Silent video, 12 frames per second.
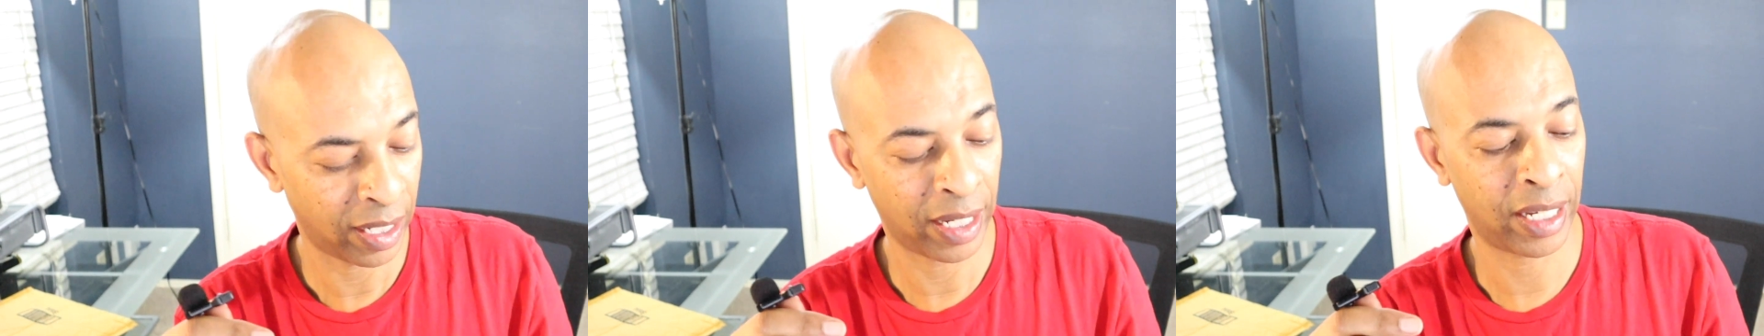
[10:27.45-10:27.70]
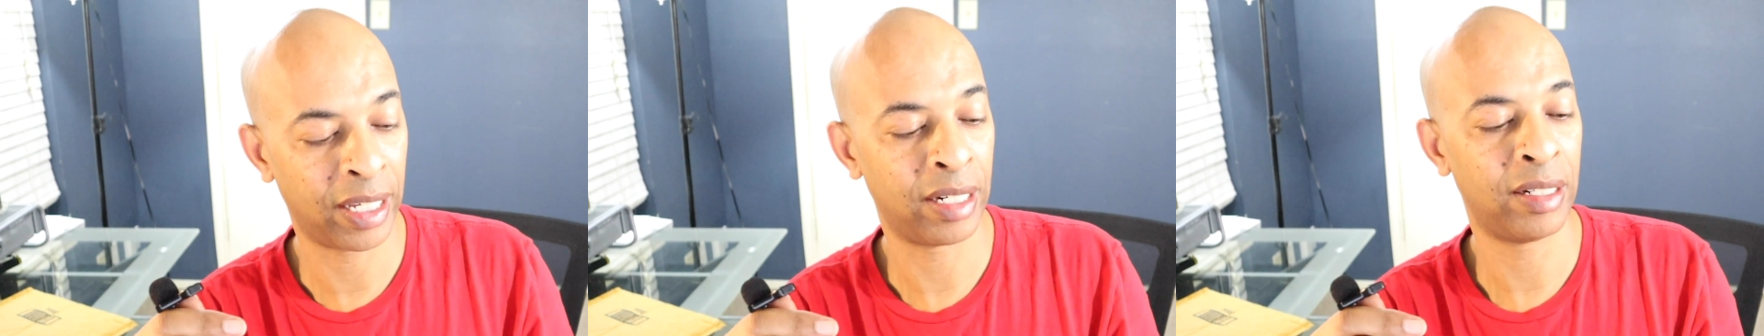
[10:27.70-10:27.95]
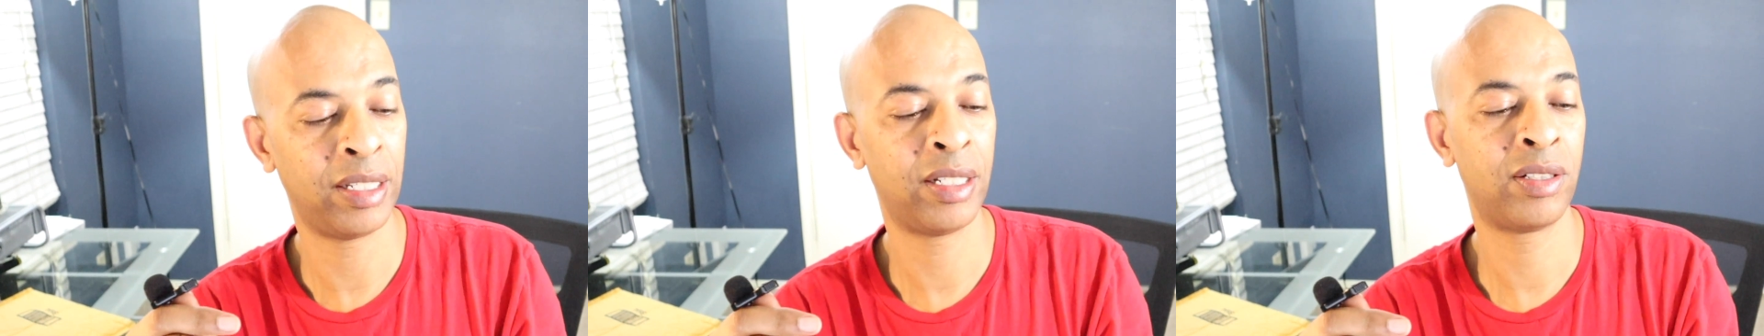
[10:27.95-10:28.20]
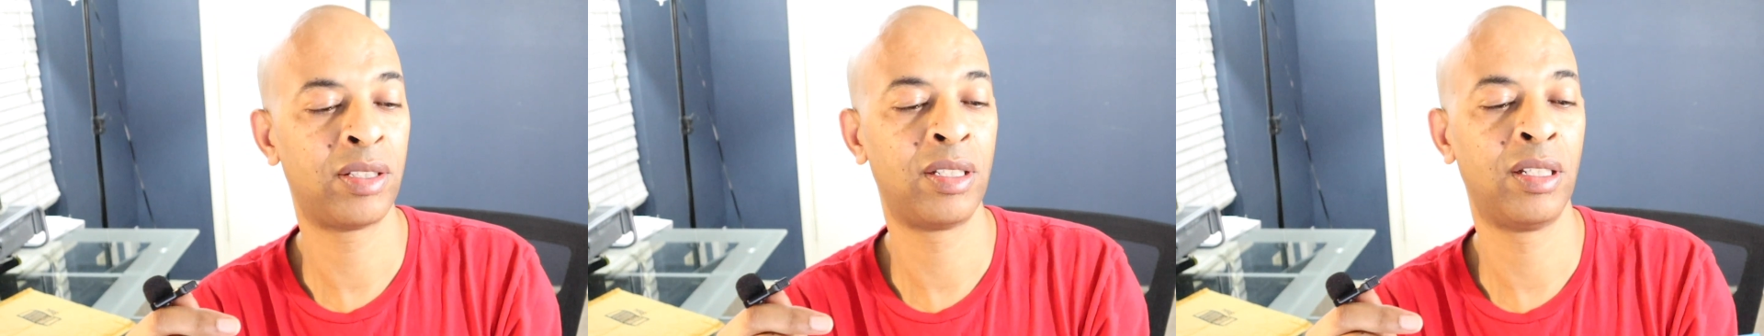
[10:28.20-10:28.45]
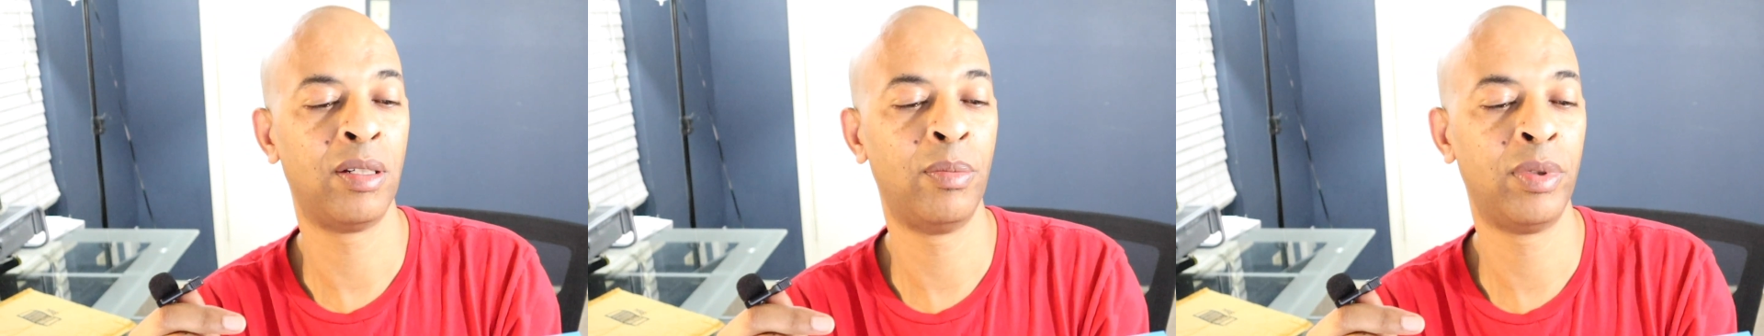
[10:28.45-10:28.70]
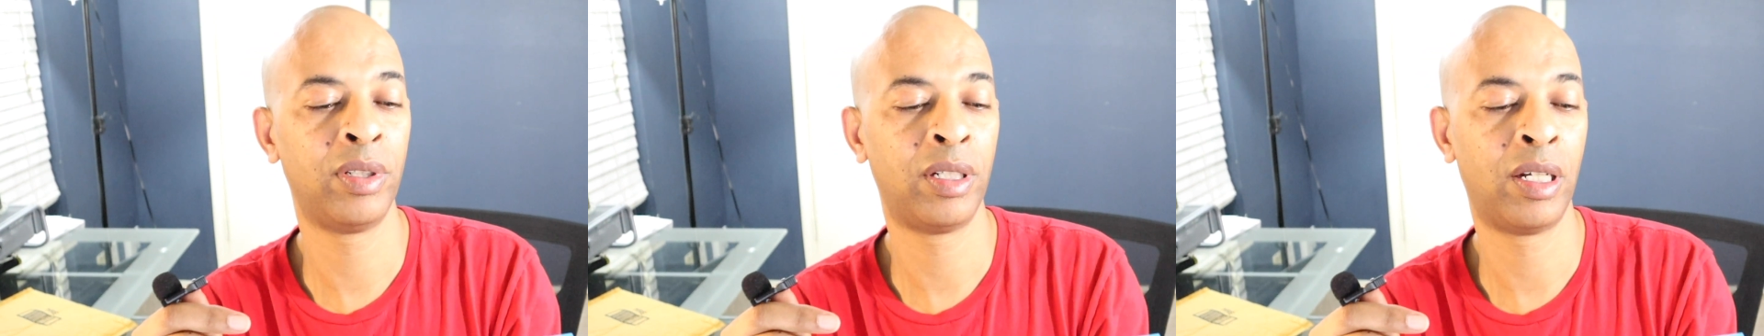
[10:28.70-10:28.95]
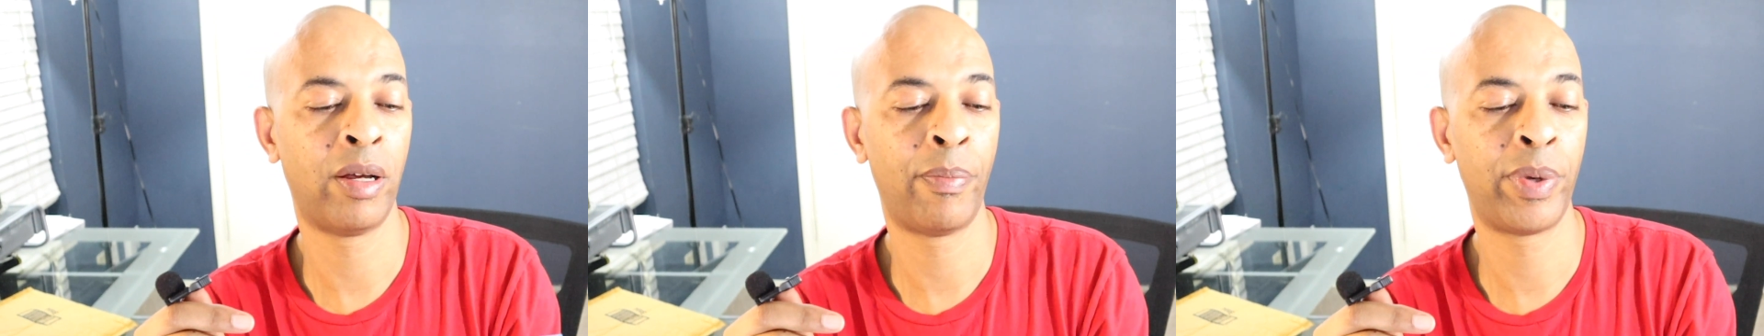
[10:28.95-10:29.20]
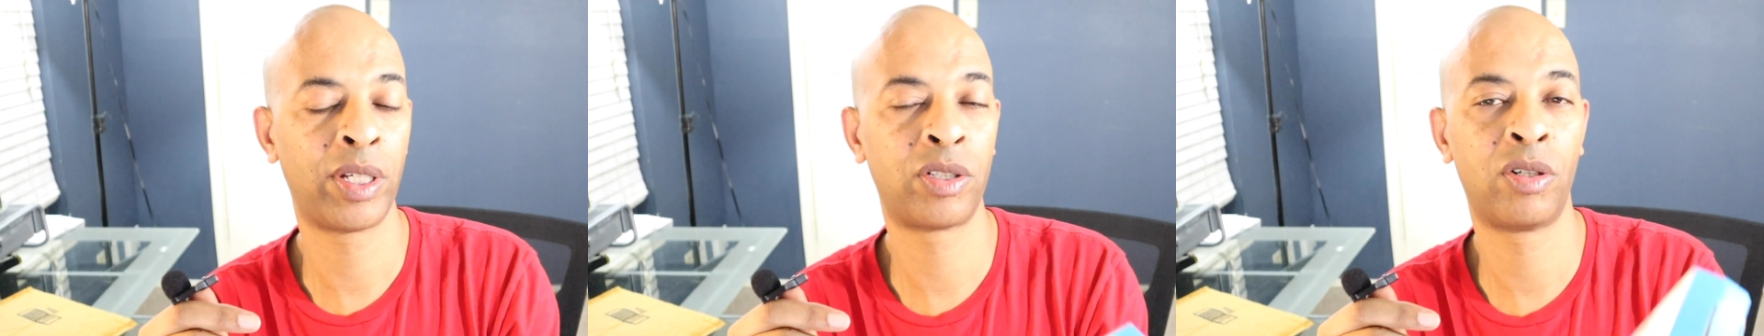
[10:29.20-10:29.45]
And here's the
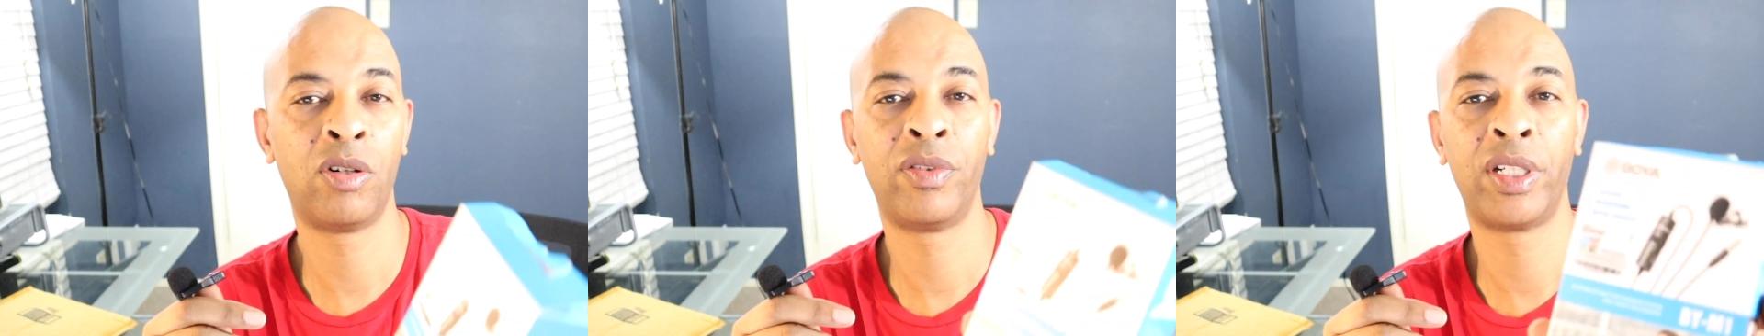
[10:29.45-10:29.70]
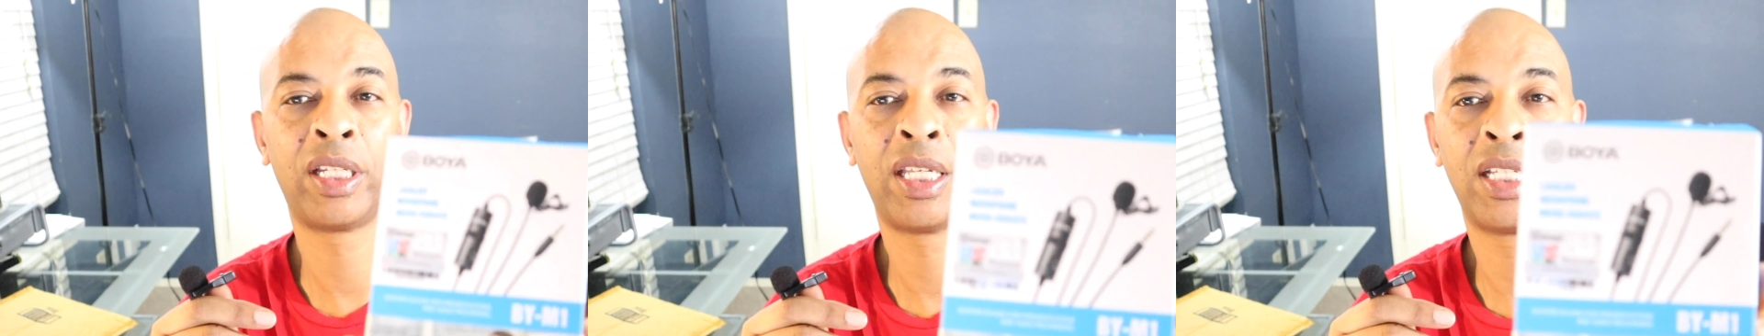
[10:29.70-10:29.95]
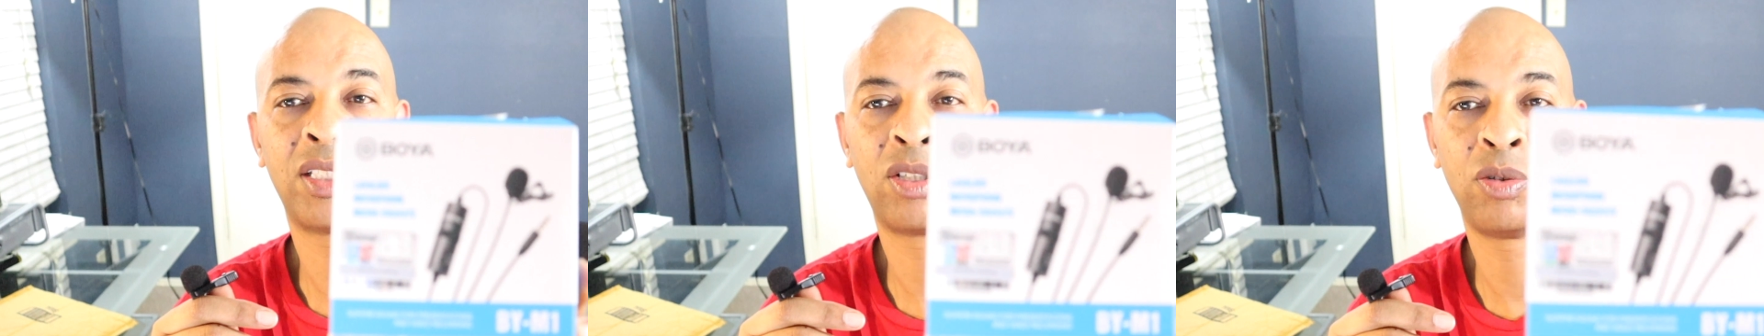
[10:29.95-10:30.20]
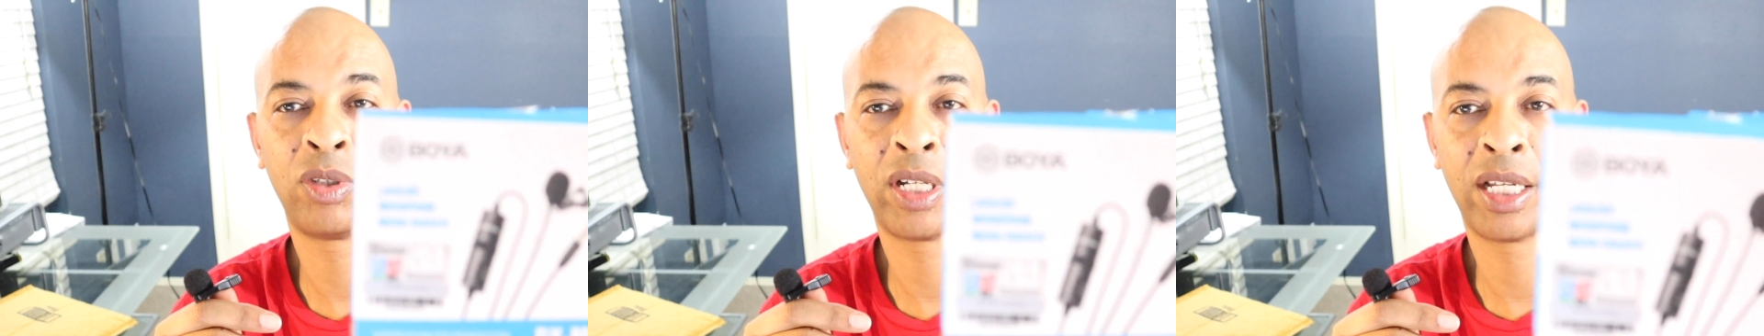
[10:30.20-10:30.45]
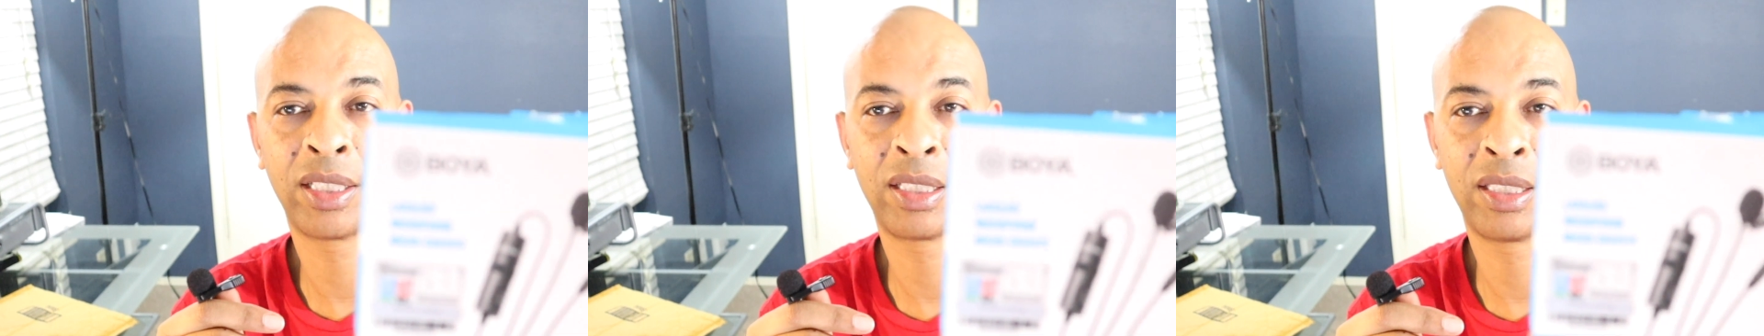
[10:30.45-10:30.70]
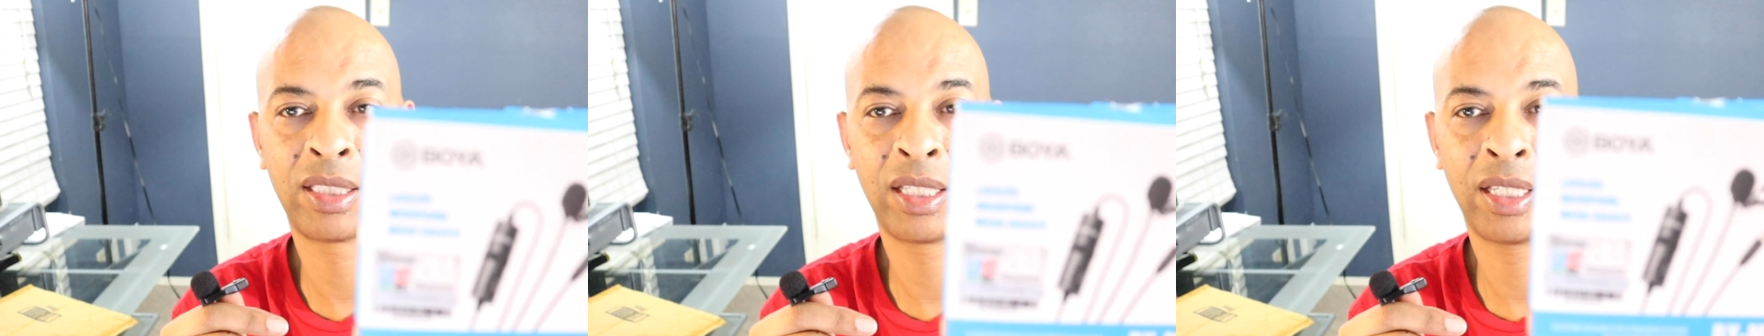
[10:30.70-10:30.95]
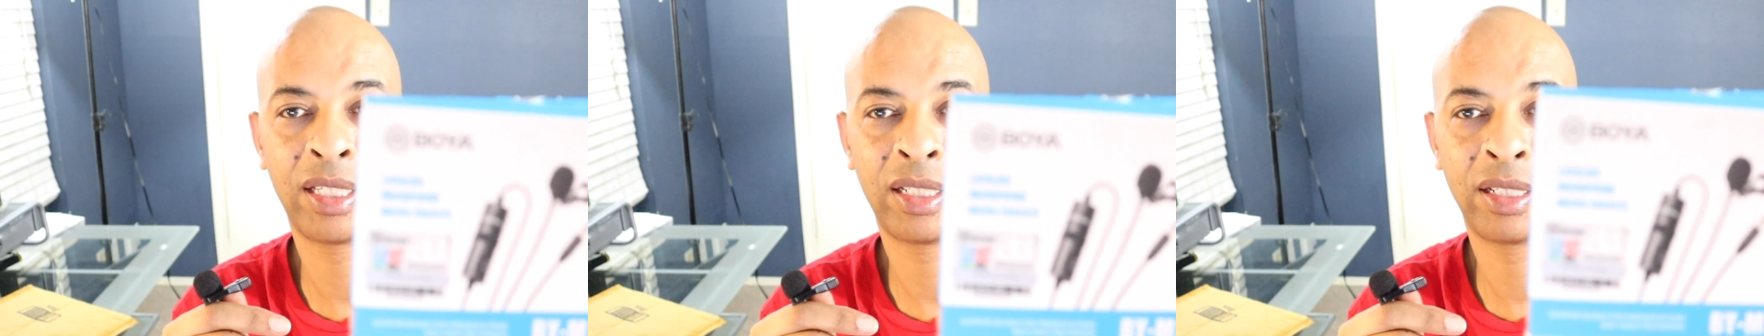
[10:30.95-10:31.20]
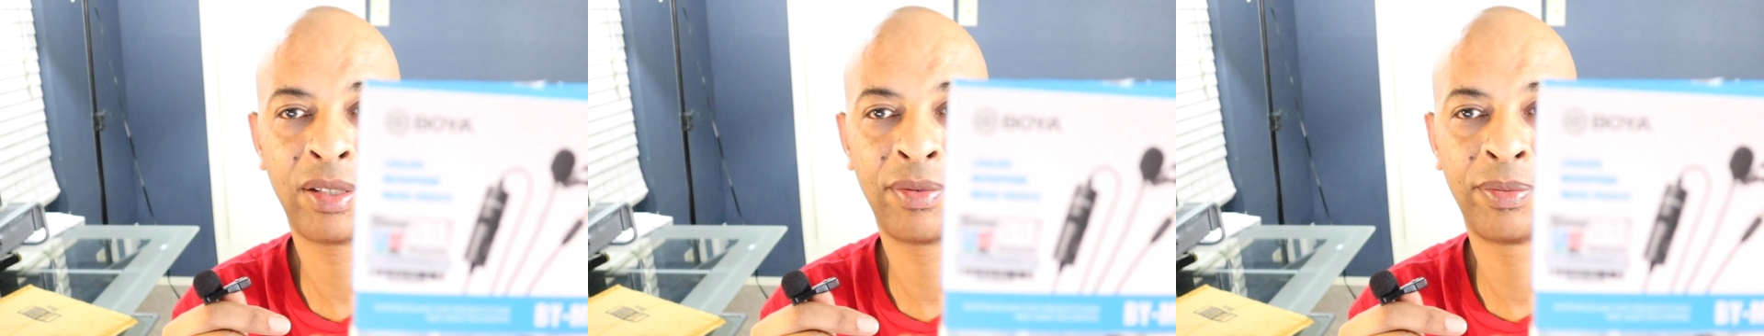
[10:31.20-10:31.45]
picture of it again, so you guys can see it.